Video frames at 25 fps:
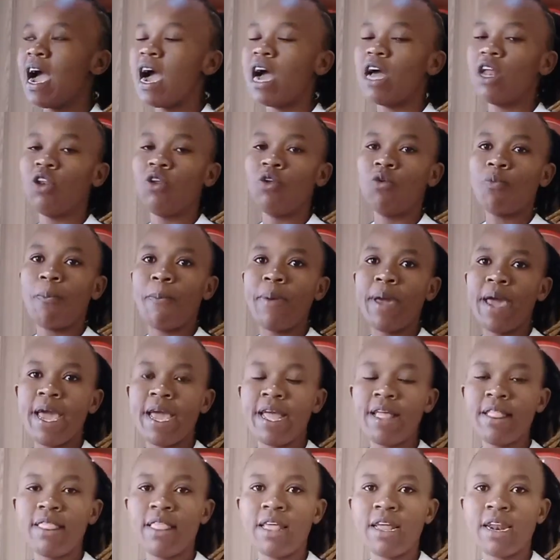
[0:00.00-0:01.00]
and you
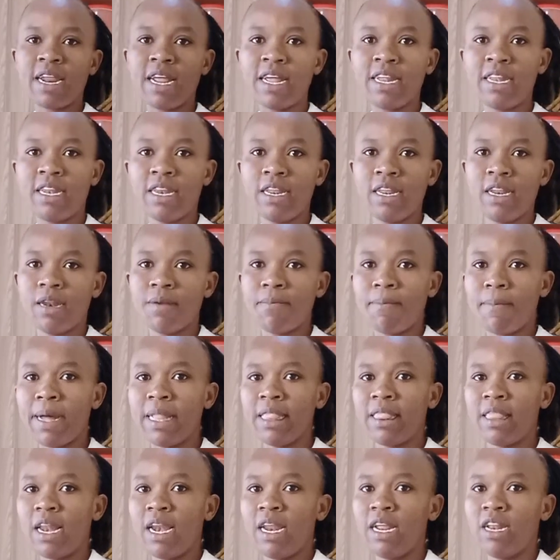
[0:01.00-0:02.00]
pay the rest in
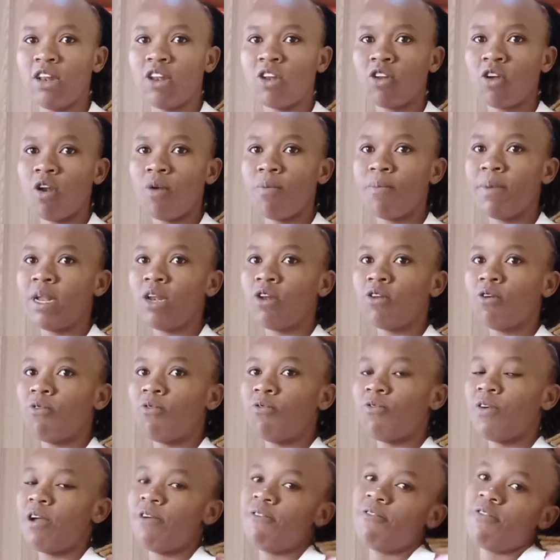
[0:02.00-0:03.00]
monthly installment
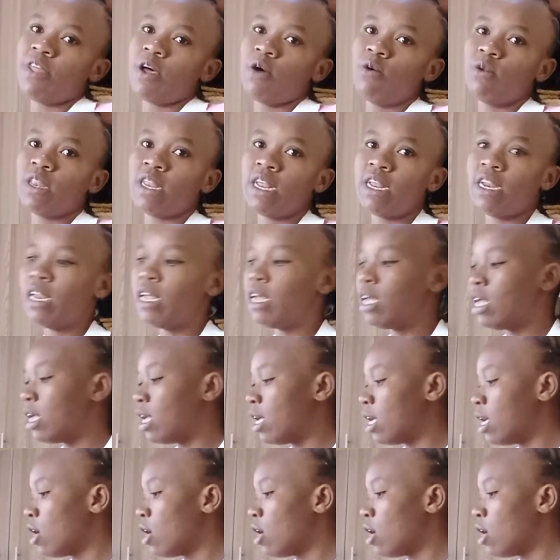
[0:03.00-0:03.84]
of 5,000,